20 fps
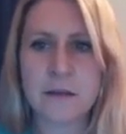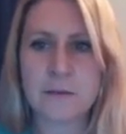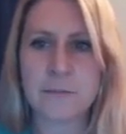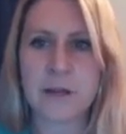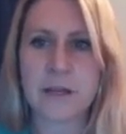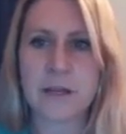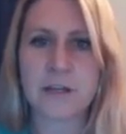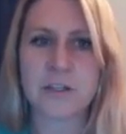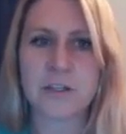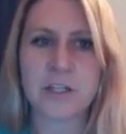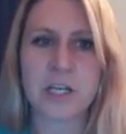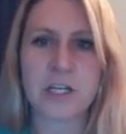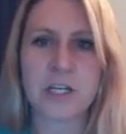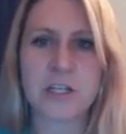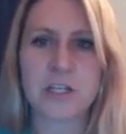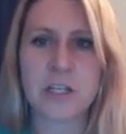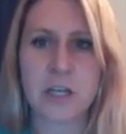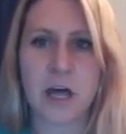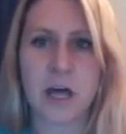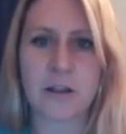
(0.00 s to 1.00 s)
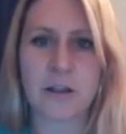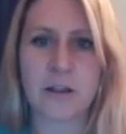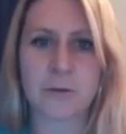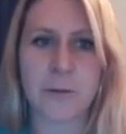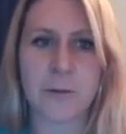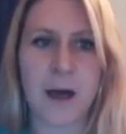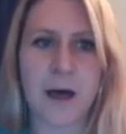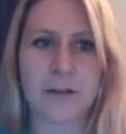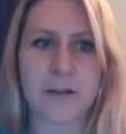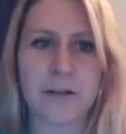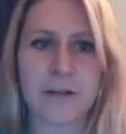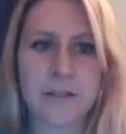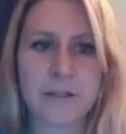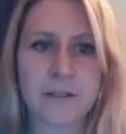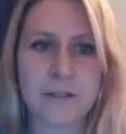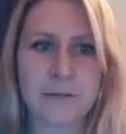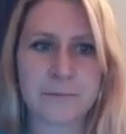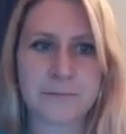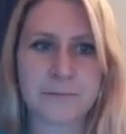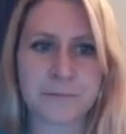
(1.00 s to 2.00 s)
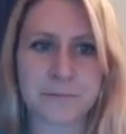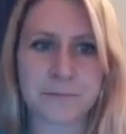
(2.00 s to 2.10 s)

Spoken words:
but I can change the color palette.